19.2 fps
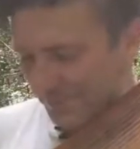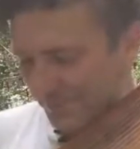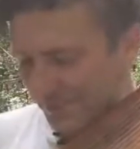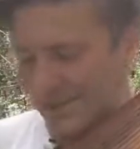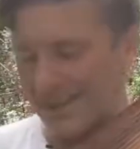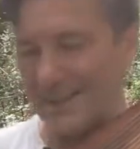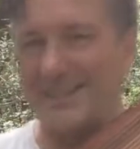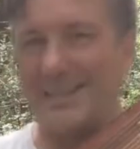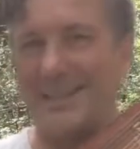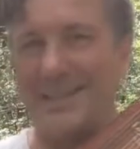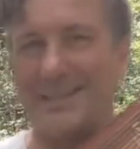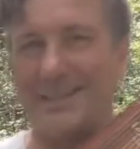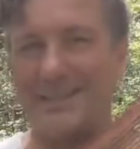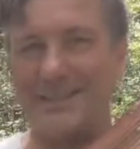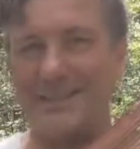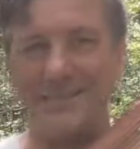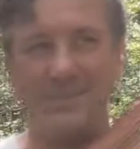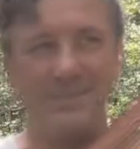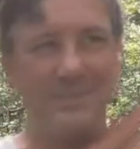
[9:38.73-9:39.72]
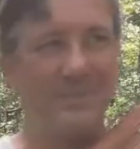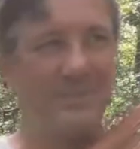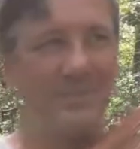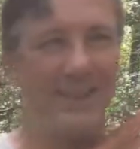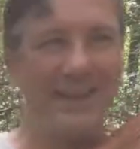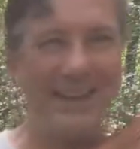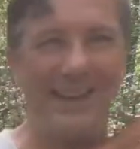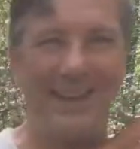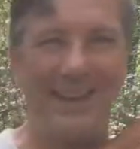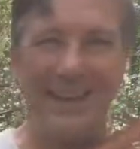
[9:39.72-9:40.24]
This is
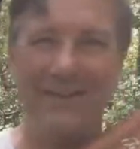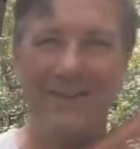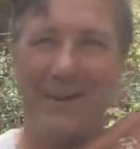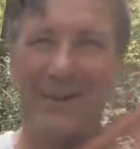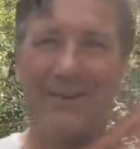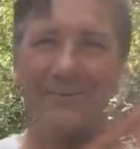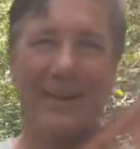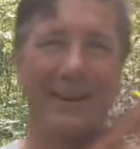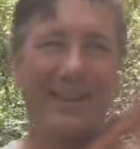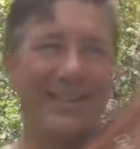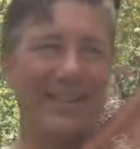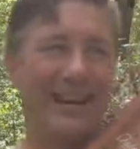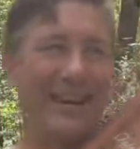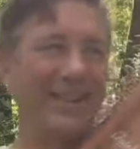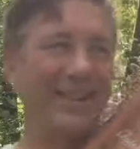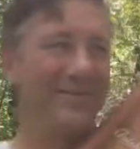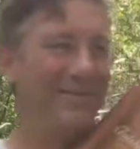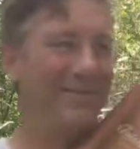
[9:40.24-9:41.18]
Wild Mountain Time.